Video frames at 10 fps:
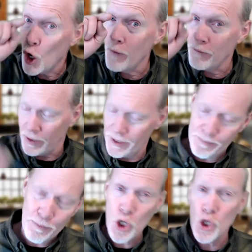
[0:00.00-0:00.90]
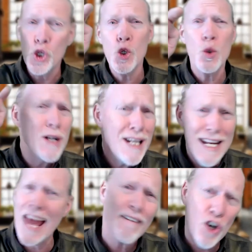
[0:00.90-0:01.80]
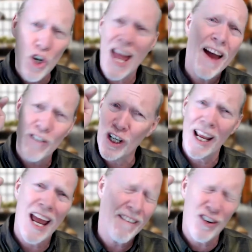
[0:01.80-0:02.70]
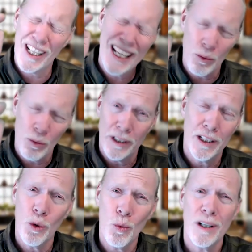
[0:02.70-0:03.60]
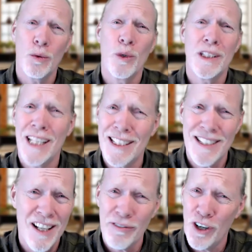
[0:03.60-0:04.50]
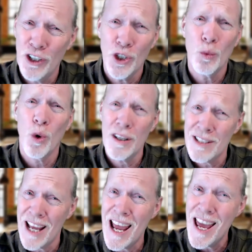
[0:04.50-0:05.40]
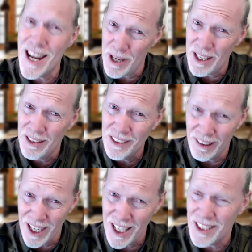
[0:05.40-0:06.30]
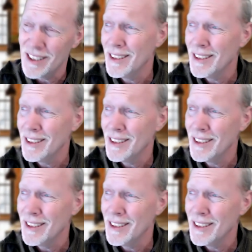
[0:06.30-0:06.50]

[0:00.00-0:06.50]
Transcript: Hopefully, you never, ever, ever get one. You don't want to wish that stuff on your worst enemy. All right.